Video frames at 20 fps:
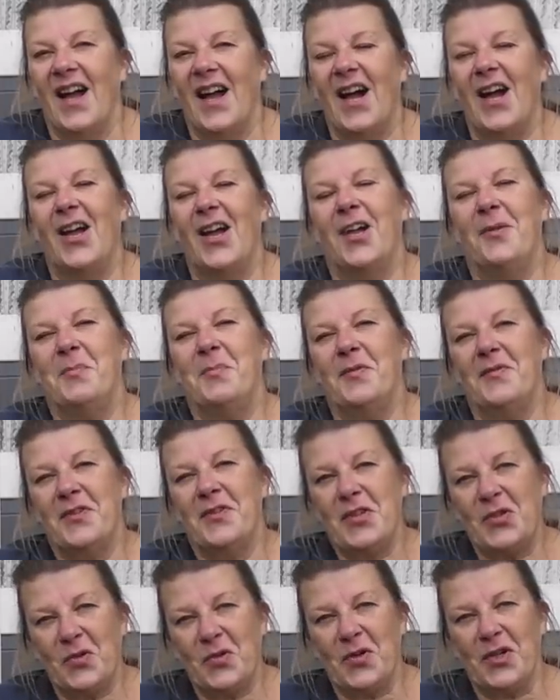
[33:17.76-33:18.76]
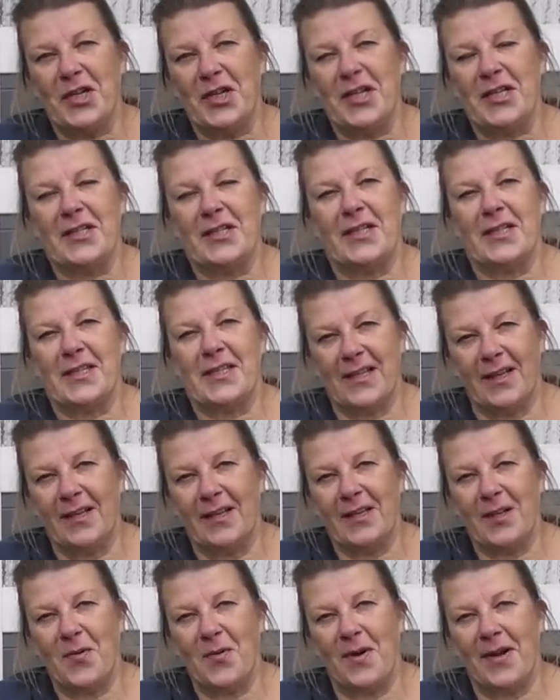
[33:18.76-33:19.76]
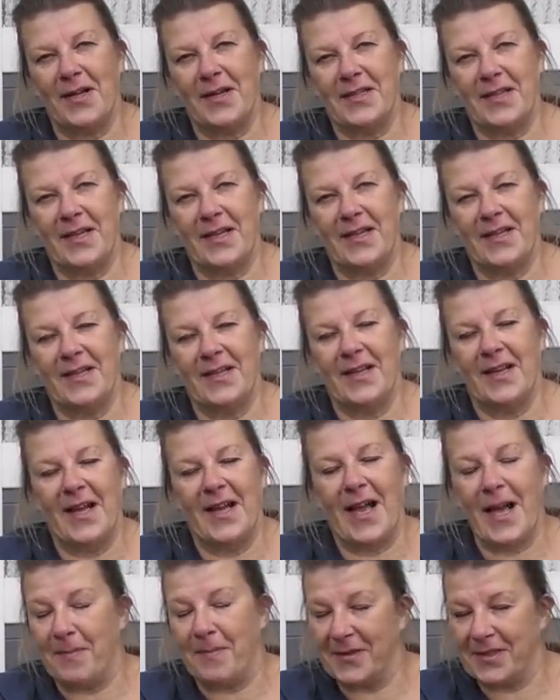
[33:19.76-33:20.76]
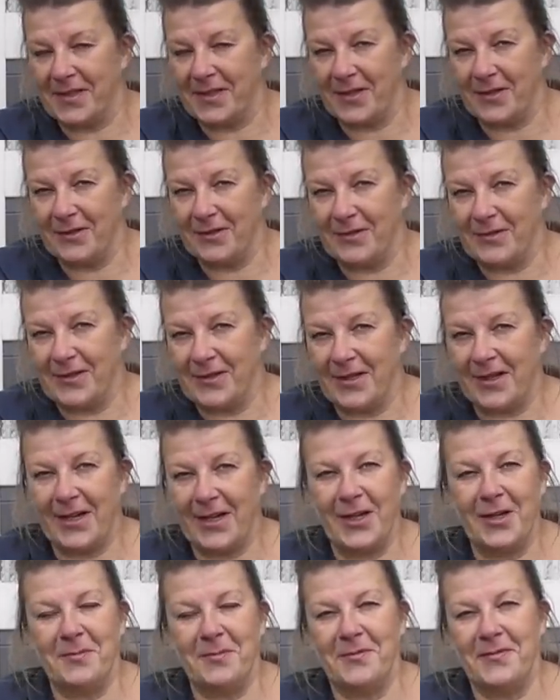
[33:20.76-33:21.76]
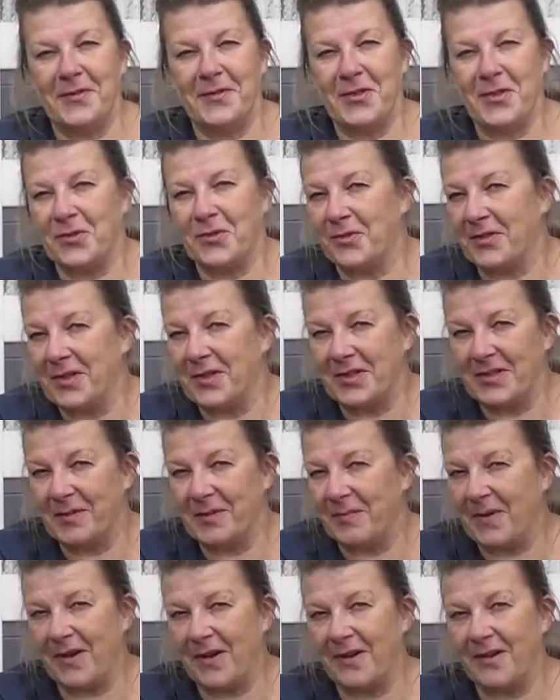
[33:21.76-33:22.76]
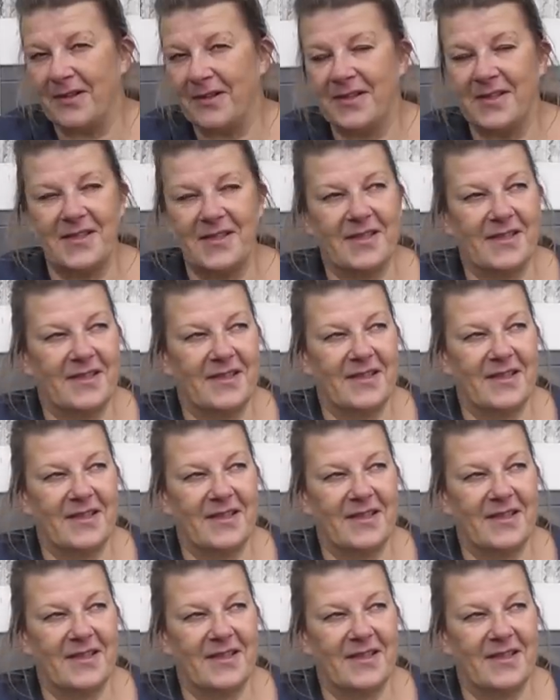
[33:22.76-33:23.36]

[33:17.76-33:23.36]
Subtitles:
I hope you've enjoyed a slightly quieter episode. I hope you've enjoyed the birds.